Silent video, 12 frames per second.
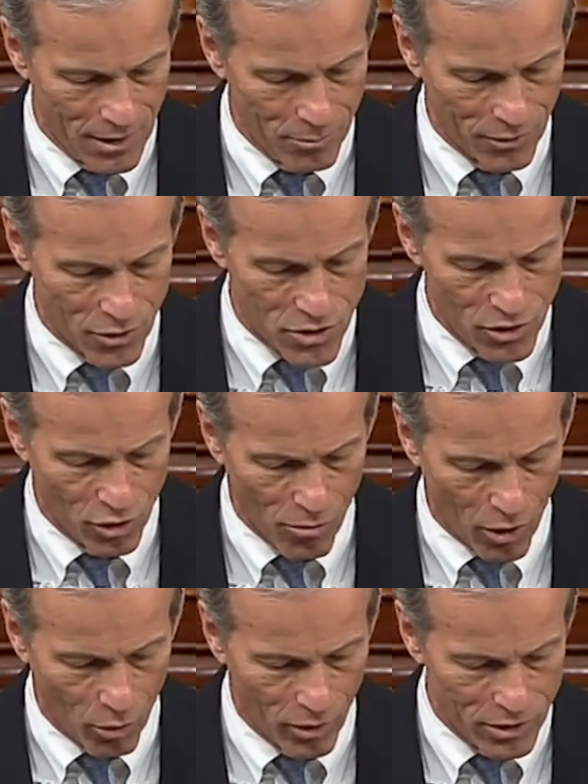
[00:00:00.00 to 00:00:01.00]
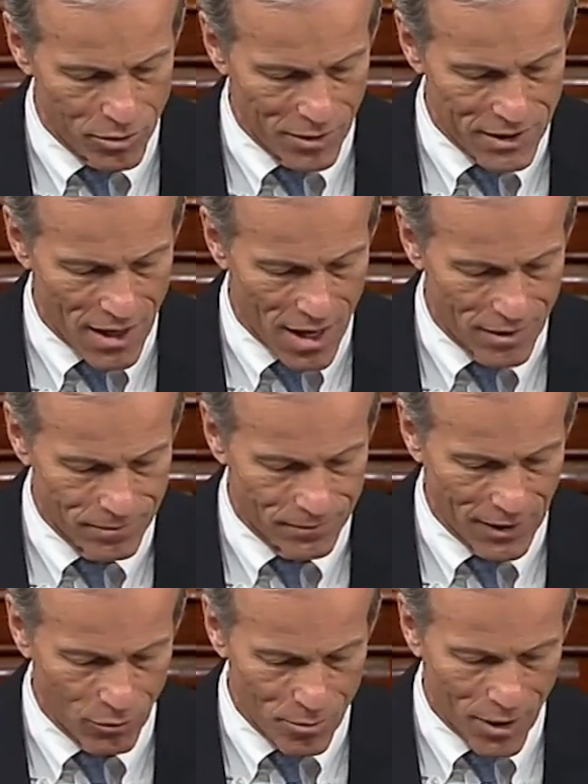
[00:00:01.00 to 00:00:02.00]
But there's still more work to be done,
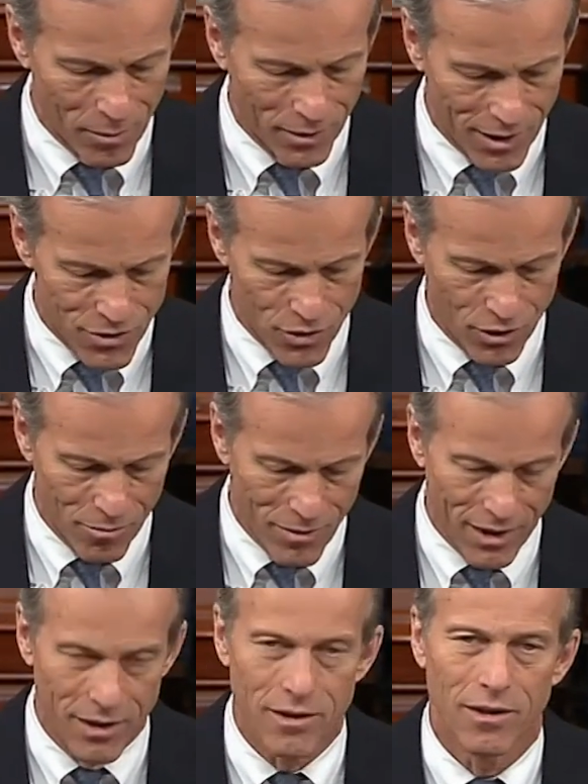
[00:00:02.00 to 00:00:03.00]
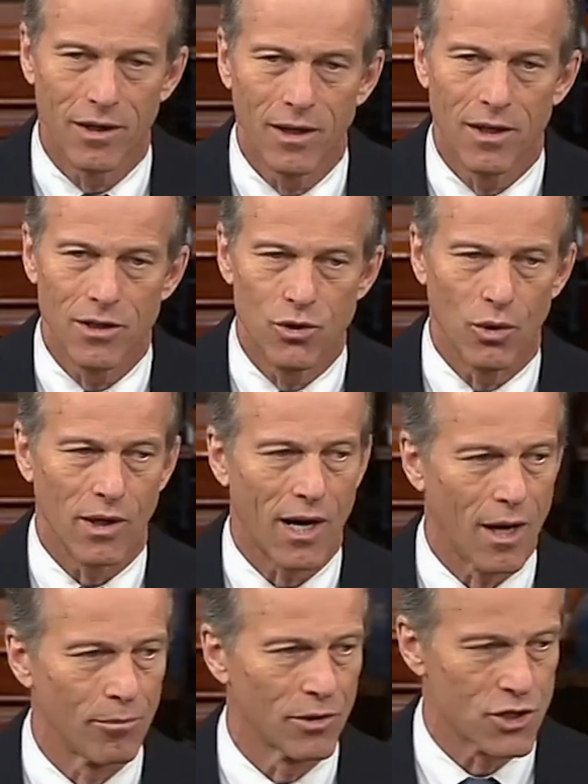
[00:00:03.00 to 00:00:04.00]
and Republicans are committed to
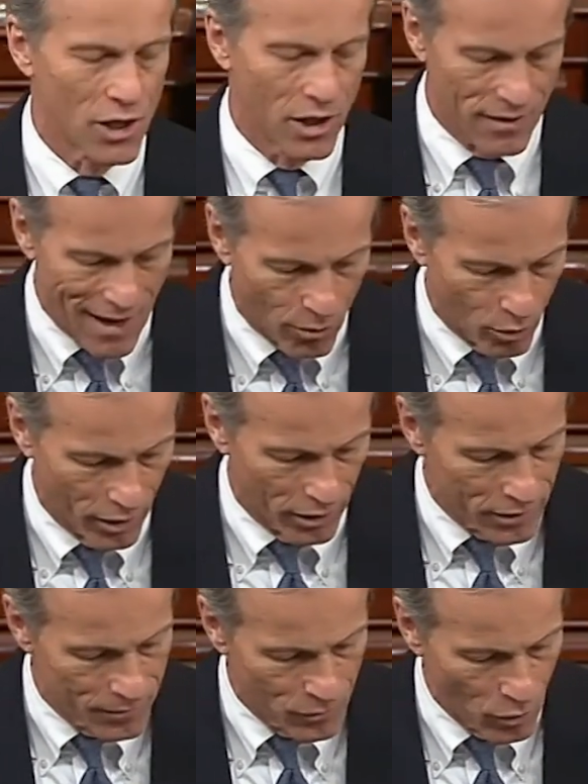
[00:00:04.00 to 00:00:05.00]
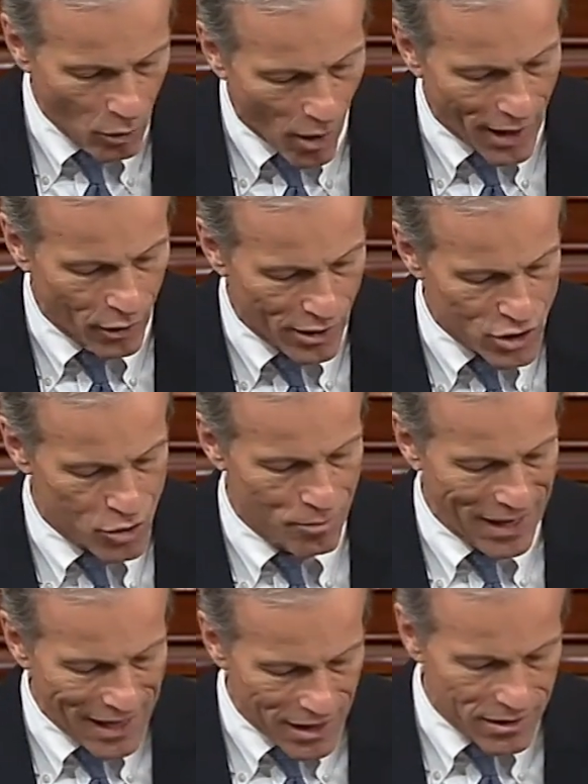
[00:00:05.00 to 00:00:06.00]
accomplishing that work. We want to
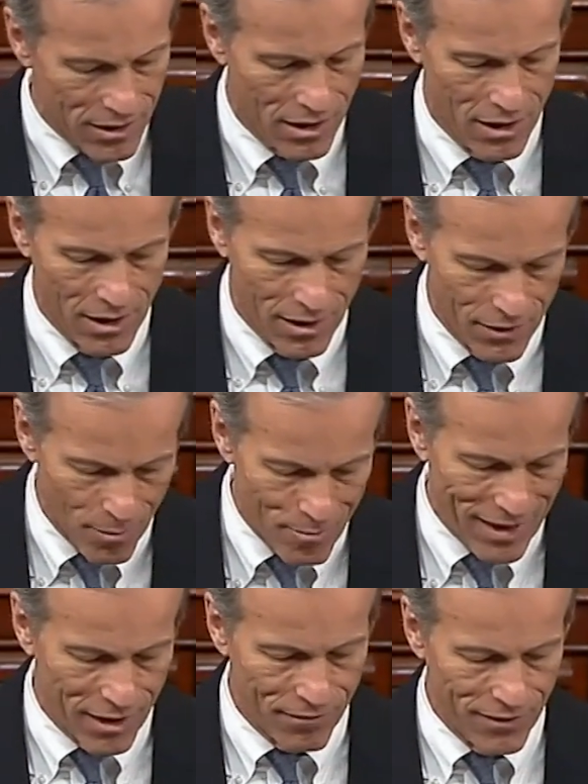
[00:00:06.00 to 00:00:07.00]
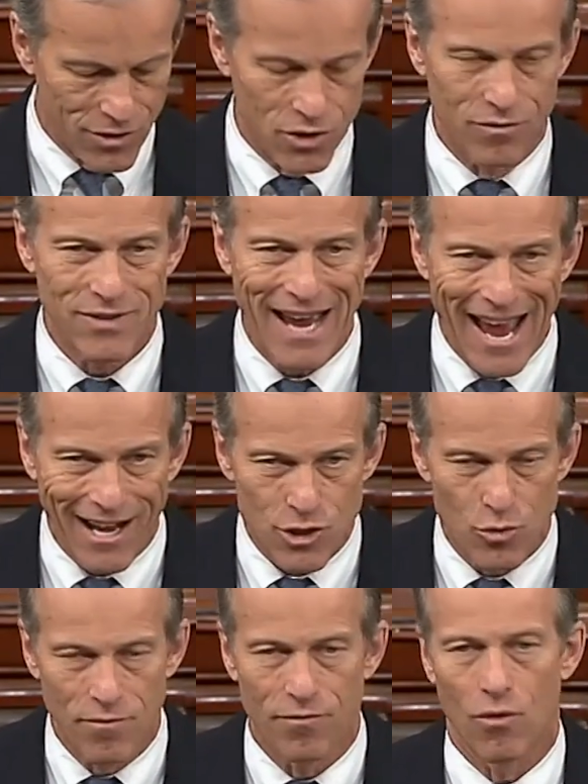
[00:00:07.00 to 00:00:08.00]
expand the benefits of tax
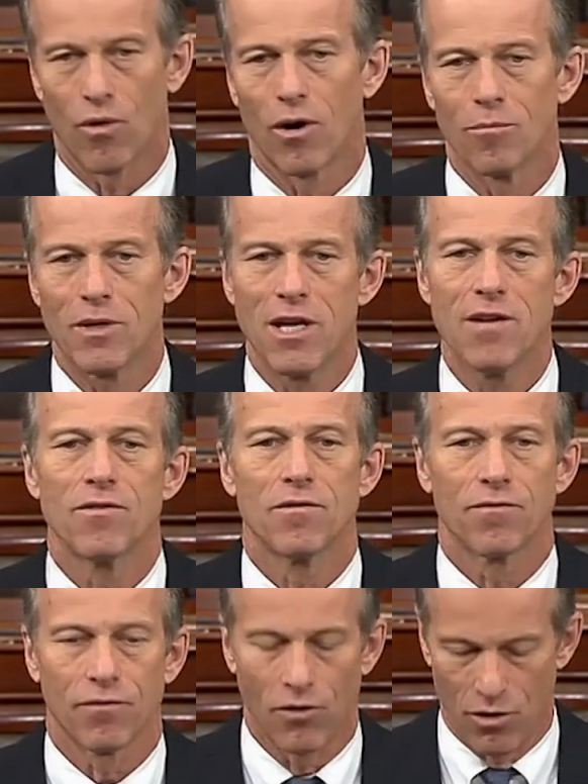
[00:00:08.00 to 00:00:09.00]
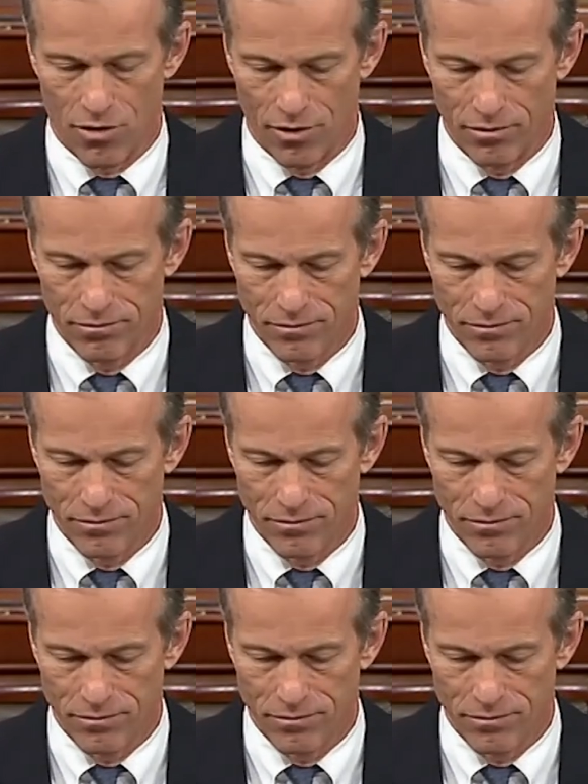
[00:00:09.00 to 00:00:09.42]
reform even further.